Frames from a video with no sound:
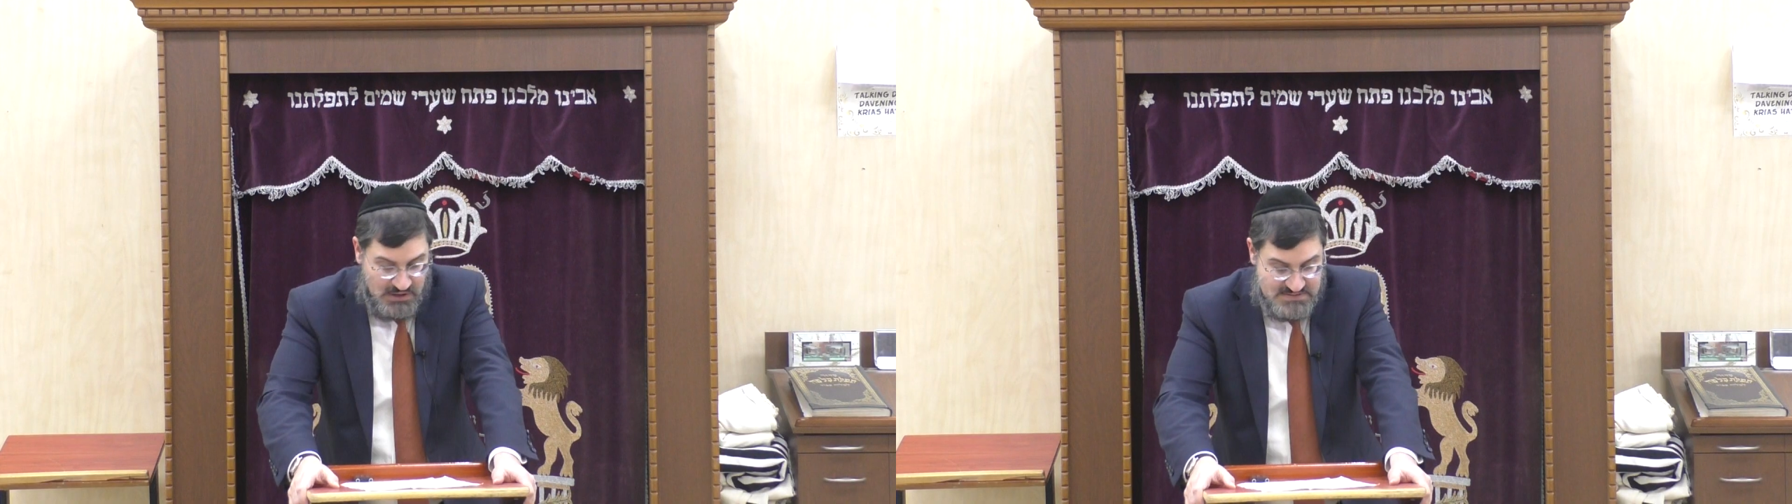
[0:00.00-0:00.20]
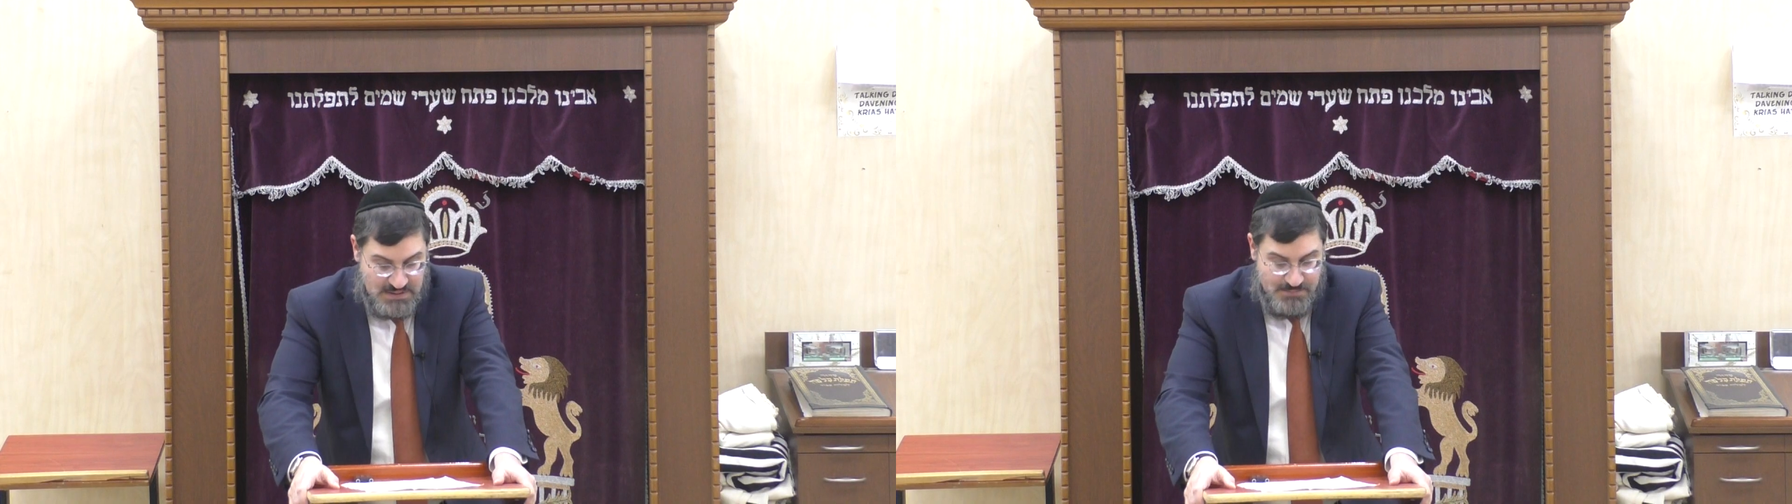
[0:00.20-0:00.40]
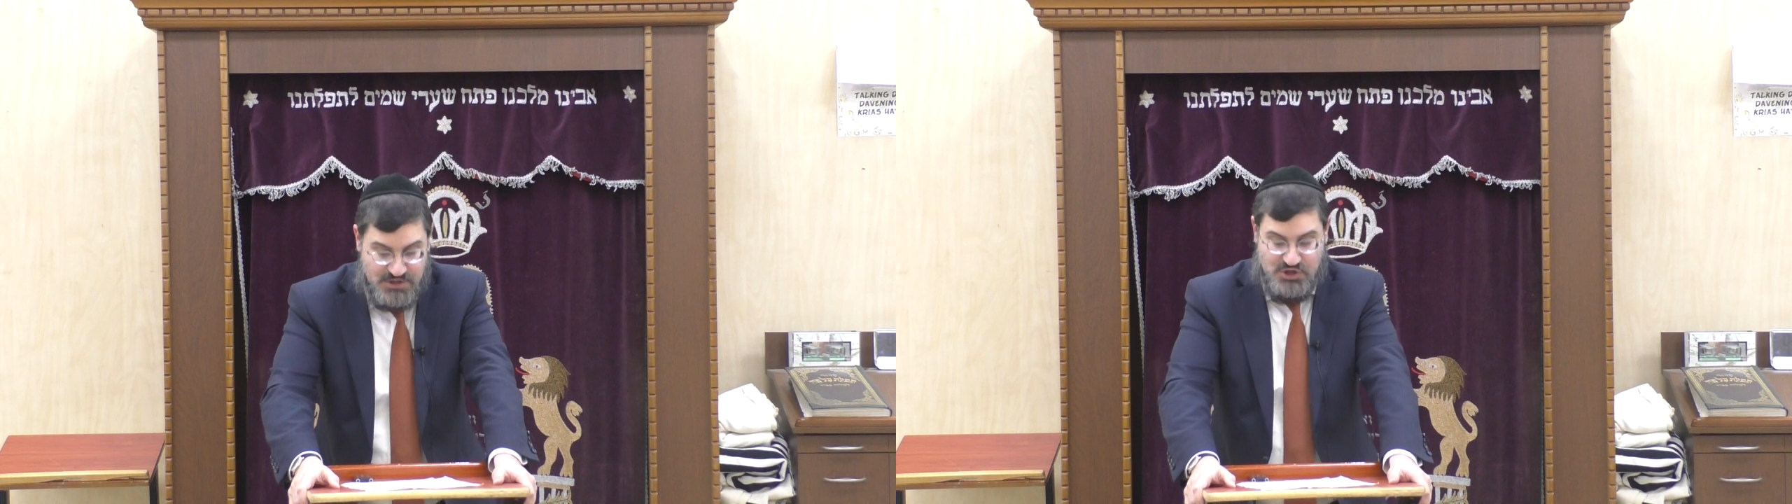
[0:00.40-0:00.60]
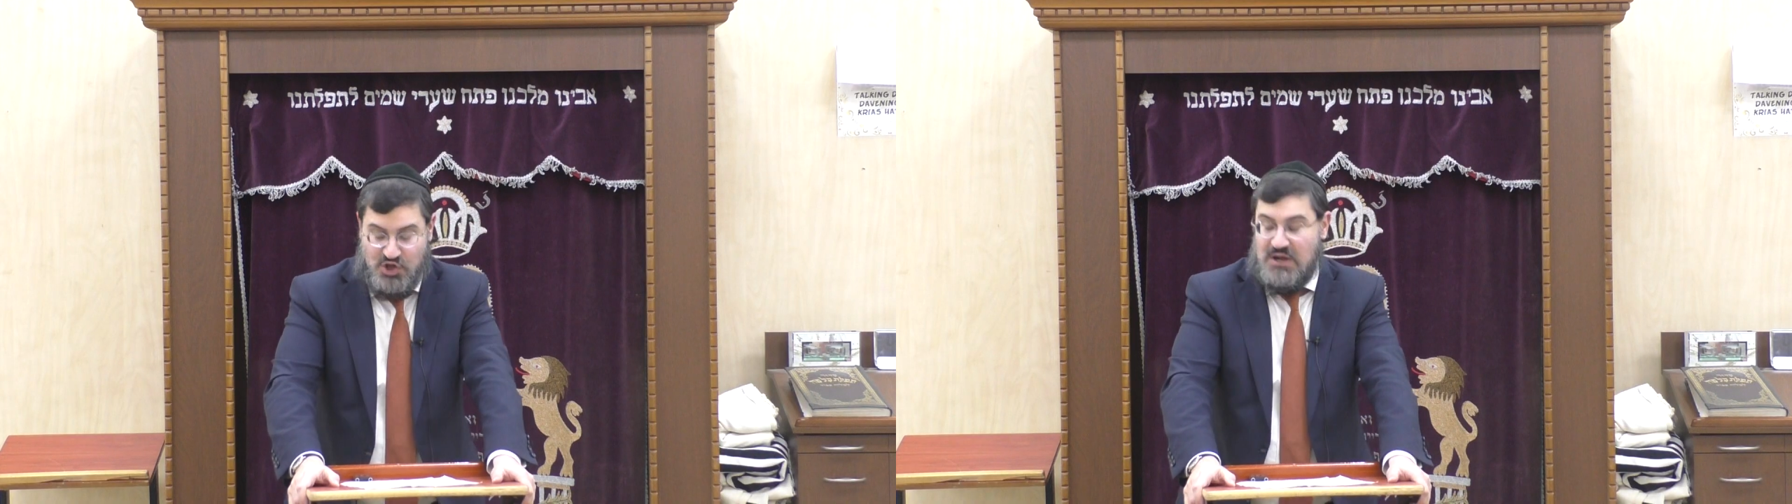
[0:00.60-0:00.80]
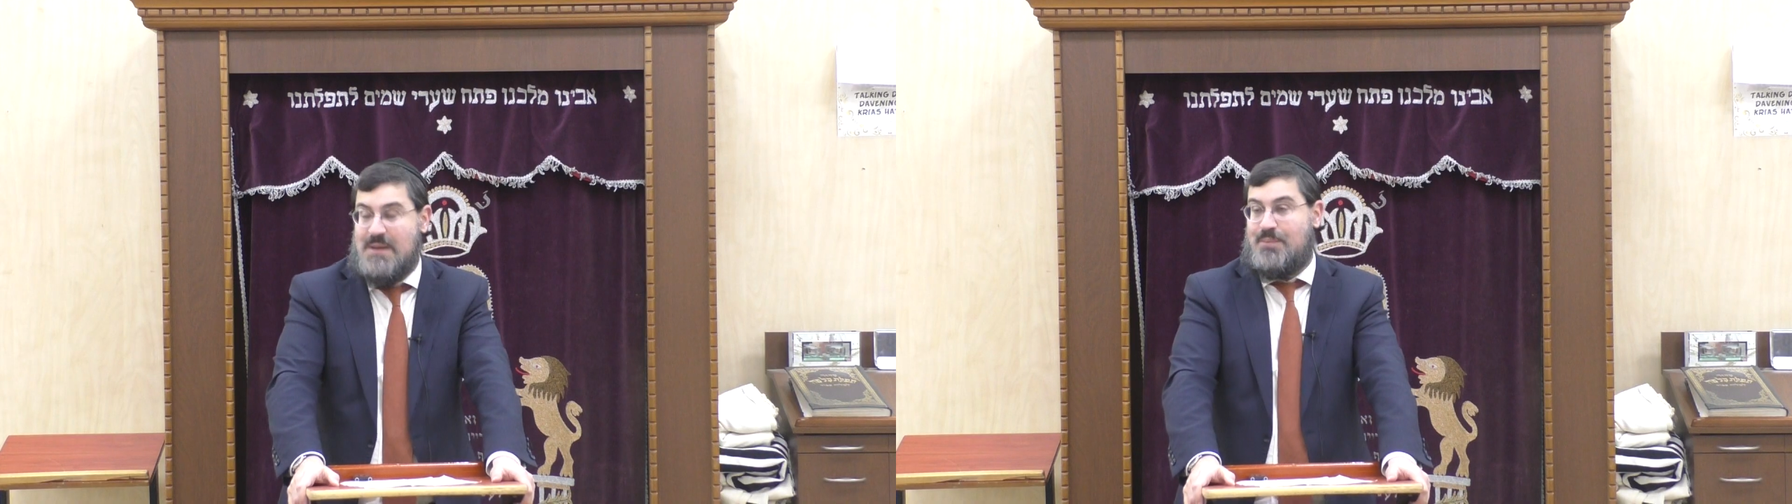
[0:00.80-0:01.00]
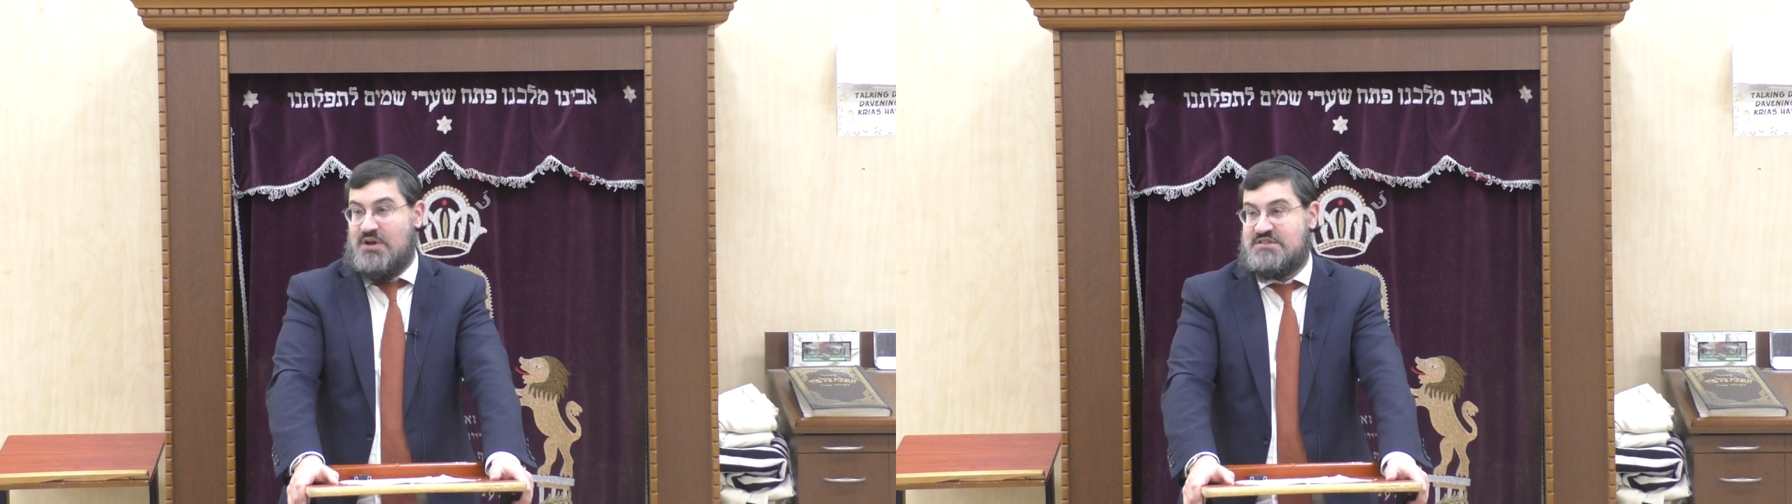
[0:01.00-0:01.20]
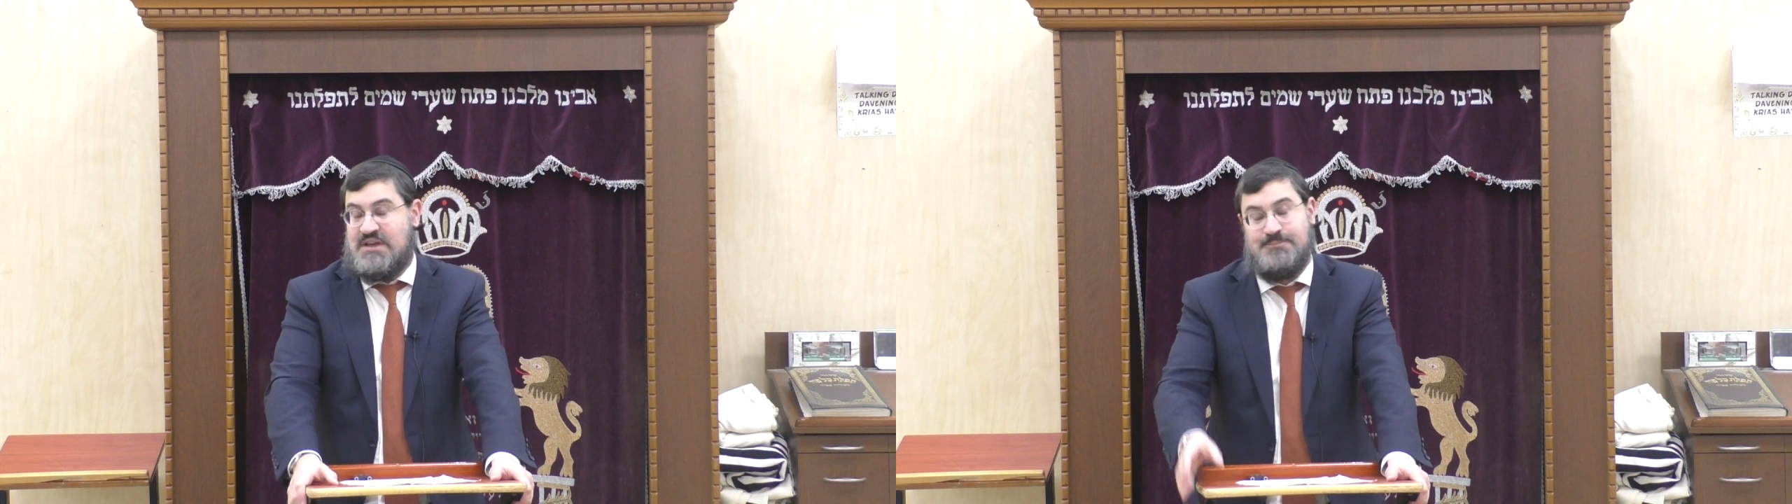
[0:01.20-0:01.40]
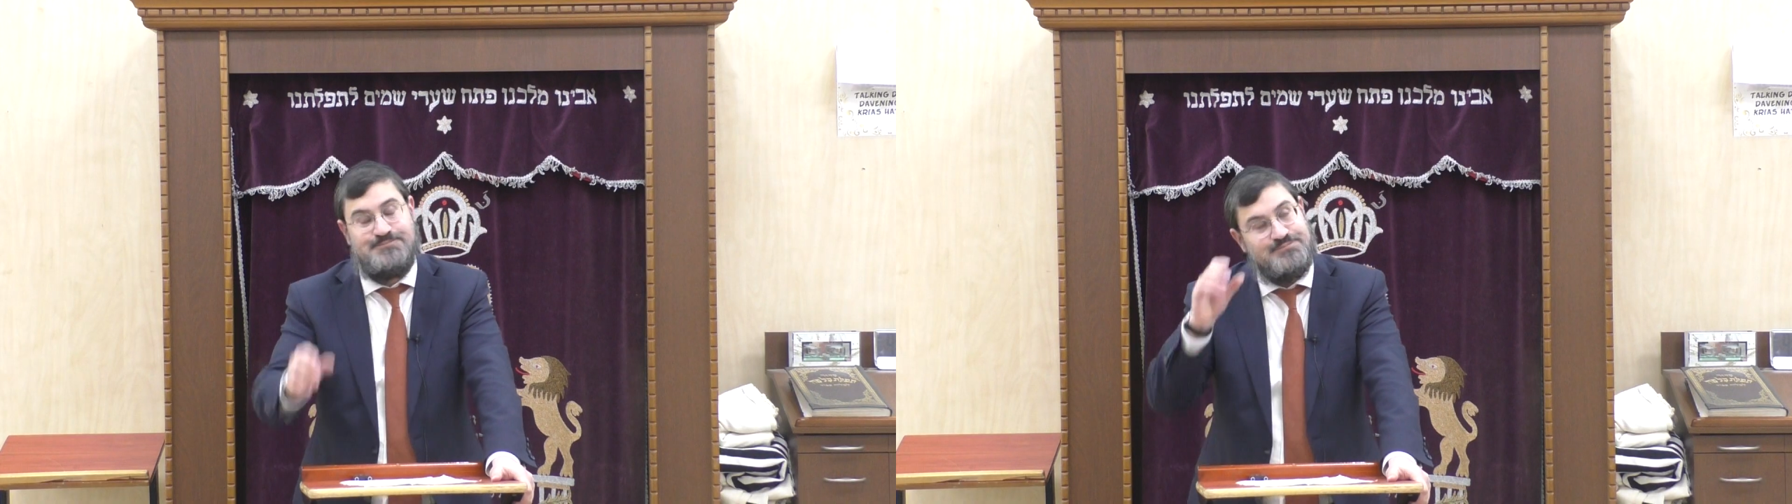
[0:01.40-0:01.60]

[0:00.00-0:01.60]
some of the Gedolei Poskim,